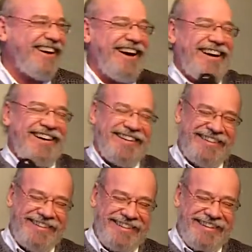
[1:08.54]

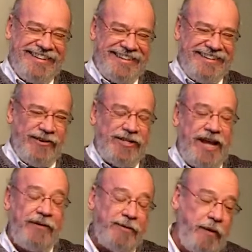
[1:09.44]
Of course,
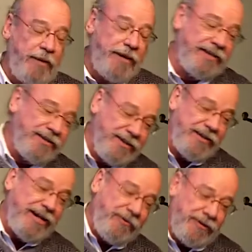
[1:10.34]
I was probably out there in the
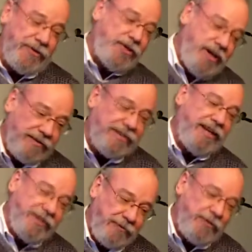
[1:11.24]
night with a shovel
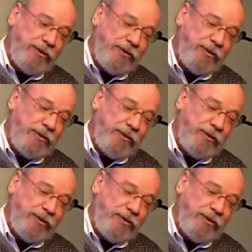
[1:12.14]
cutting the